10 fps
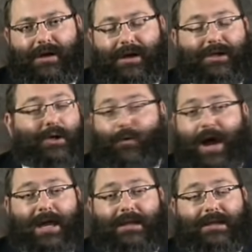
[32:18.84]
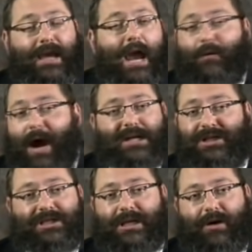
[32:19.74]
is great and
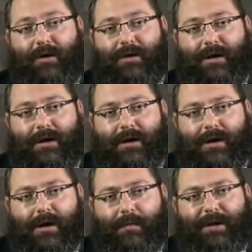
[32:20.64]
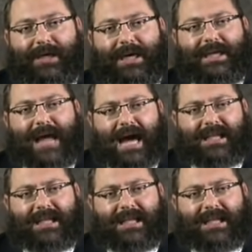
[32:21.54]
righteous and holy, but his